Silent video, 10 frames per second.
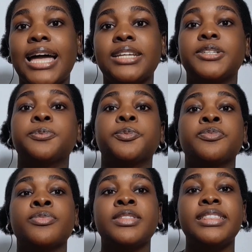and
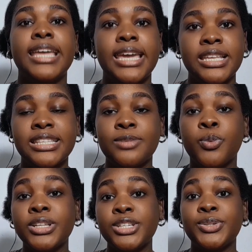they
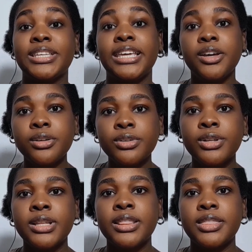wanted to kill
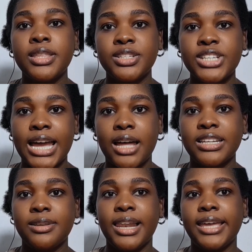the
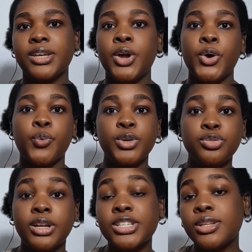child. And they're like,
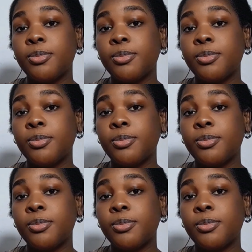which one is the